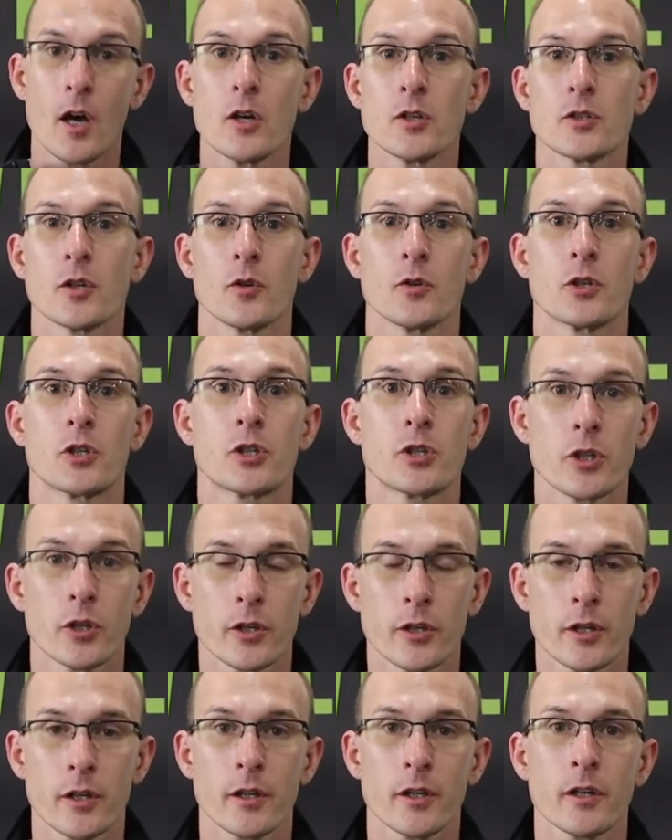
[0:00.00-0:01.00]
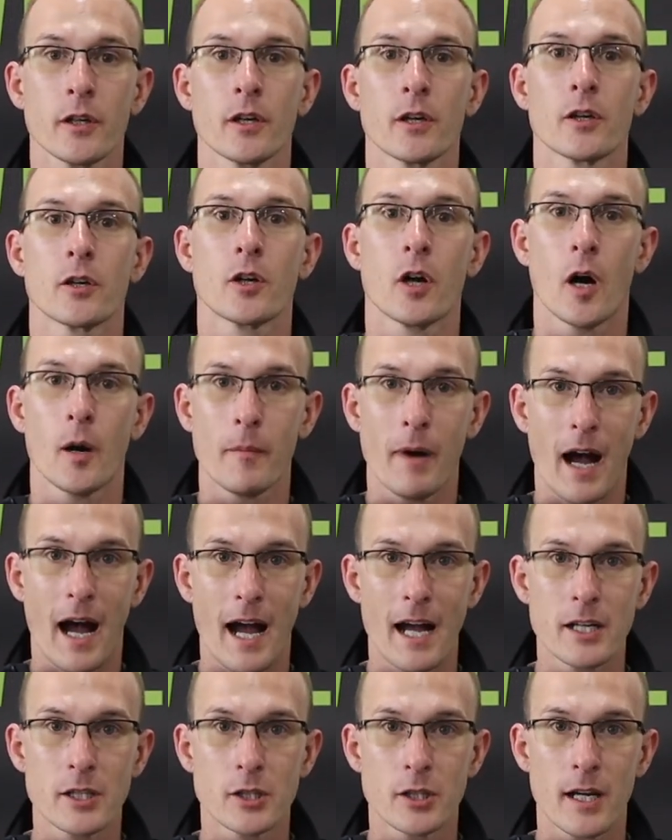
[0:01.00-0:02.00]
So sugar,
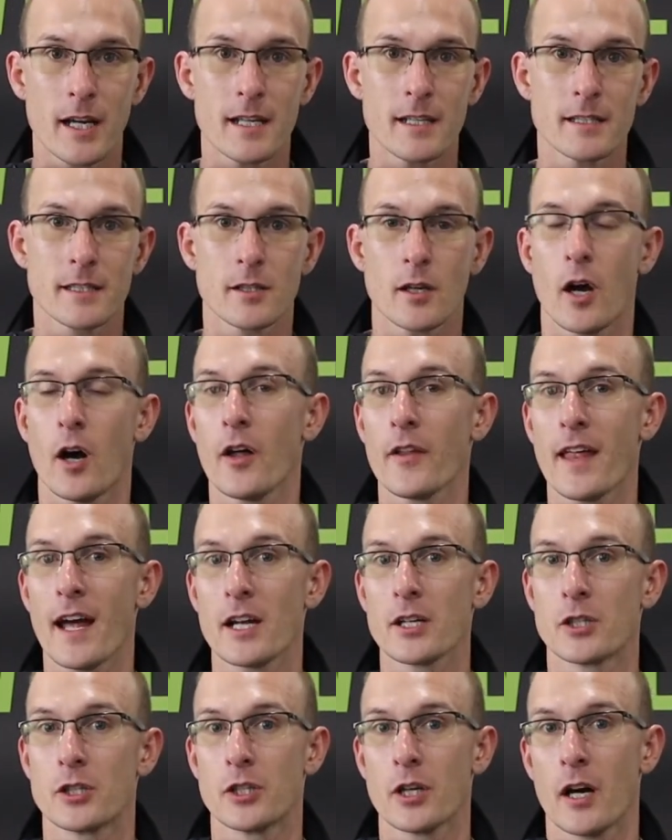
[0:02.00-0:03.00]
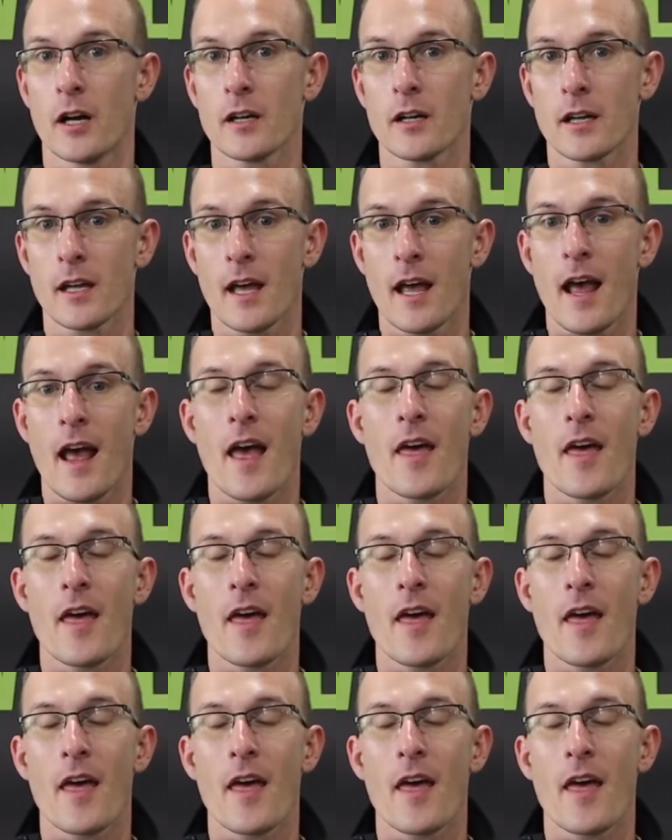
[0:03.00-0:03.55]
carbohydrates, all that junk,